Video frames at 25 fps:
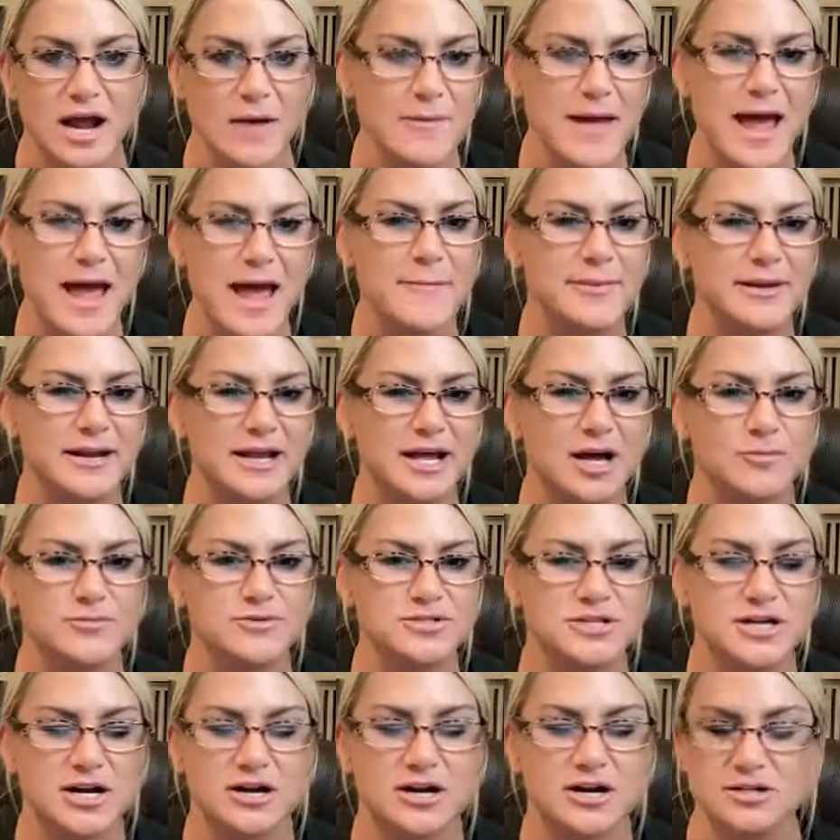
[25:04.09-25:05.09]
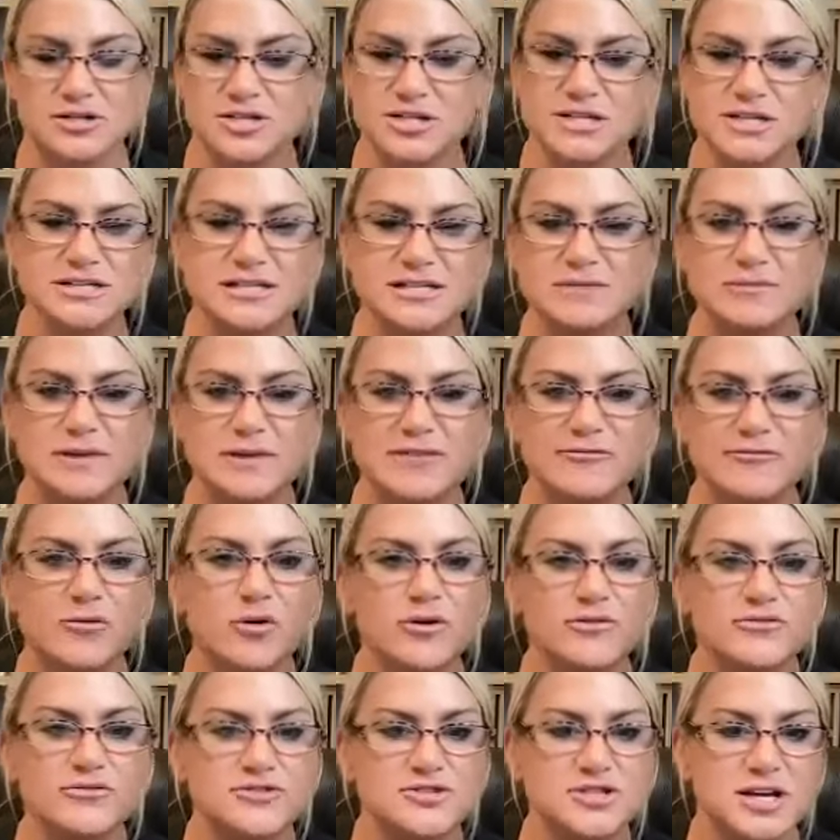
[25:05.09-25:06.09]
I'm happy to help Sharon. She's in my
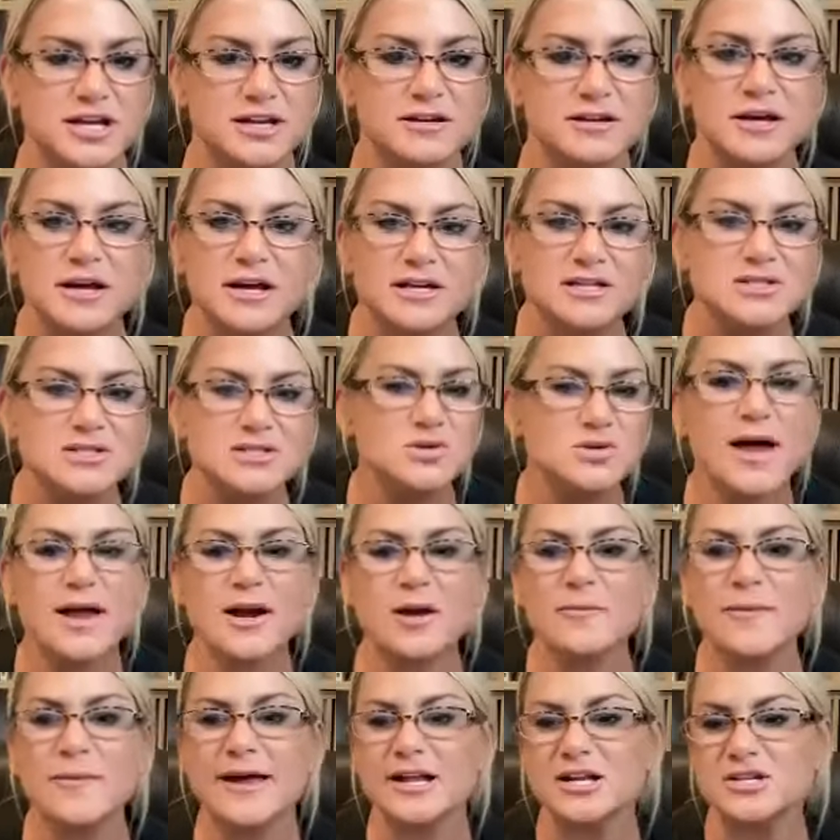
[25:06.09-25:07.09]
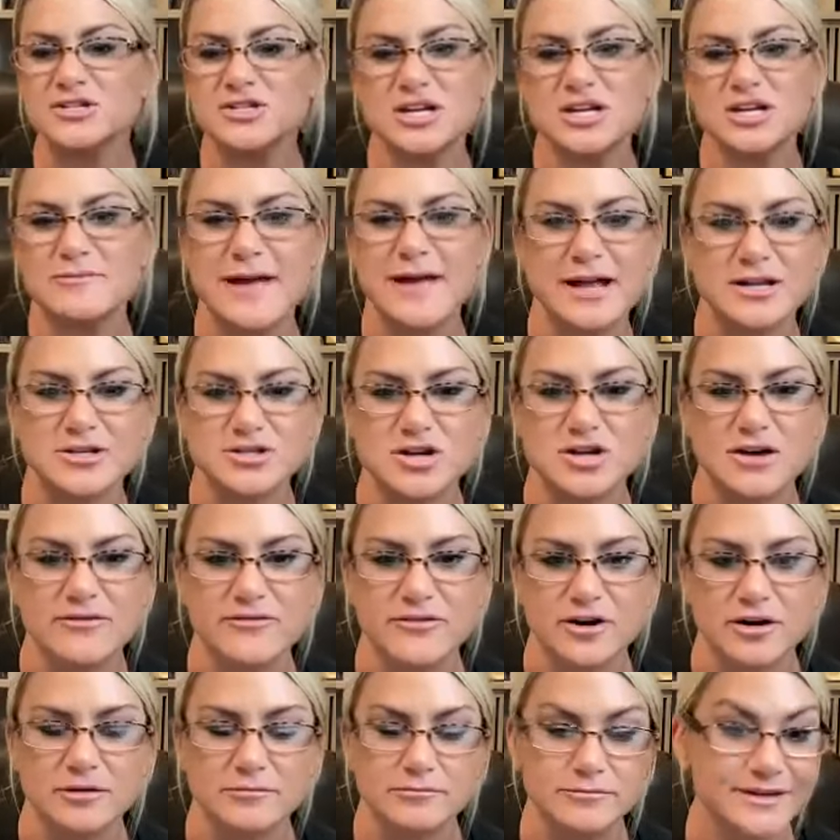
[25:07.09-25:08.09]
fourth gen, so I don't make a gen match
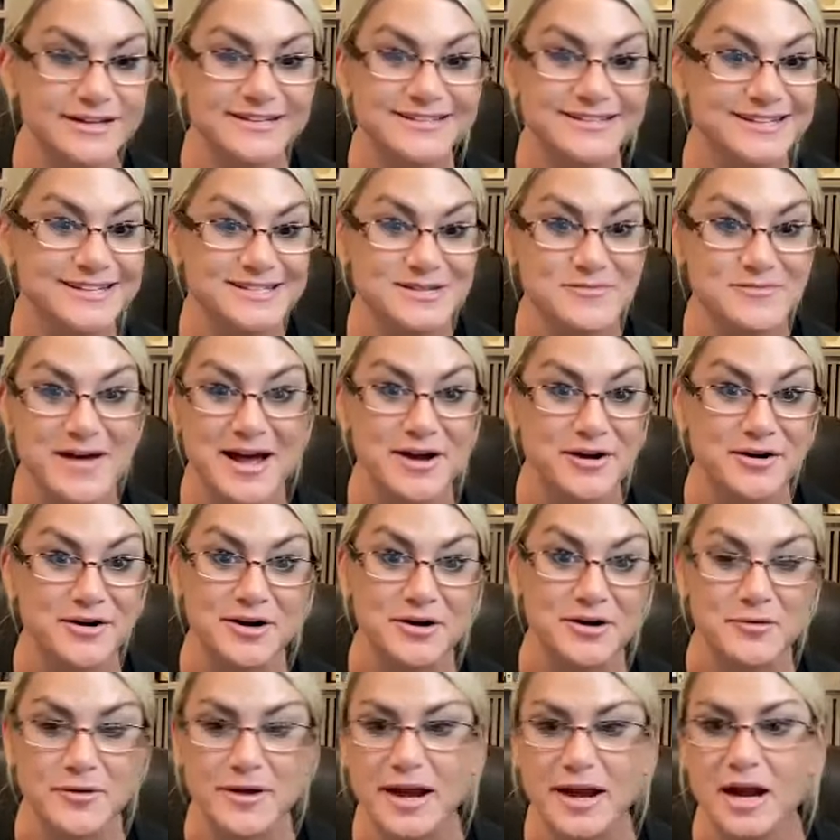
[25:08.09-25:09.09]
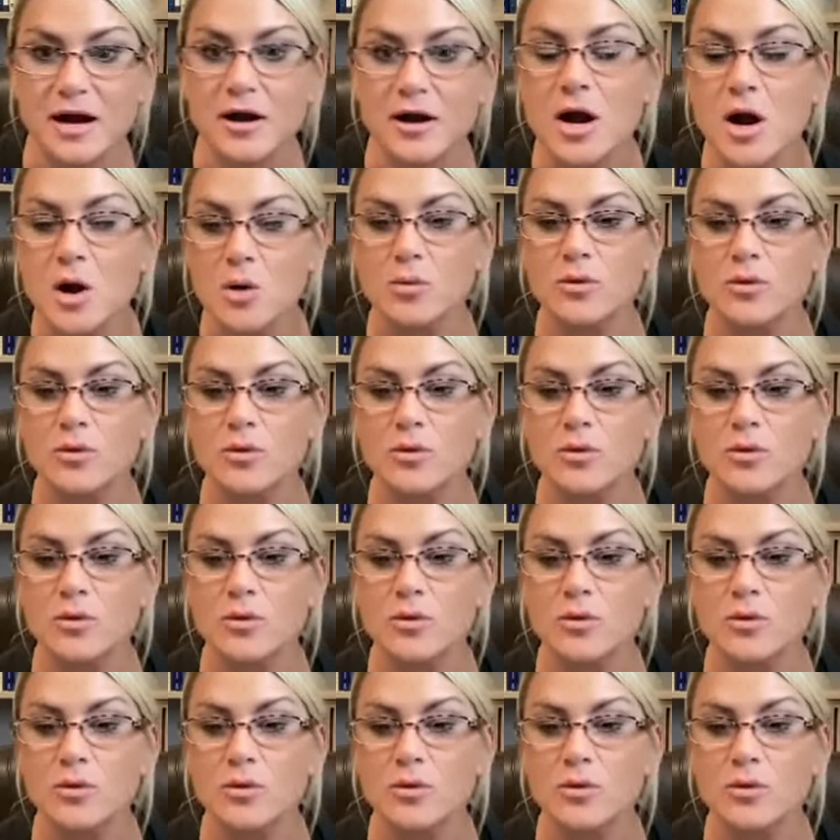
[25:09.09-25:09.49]
off her. It doesn't matter. I don't care.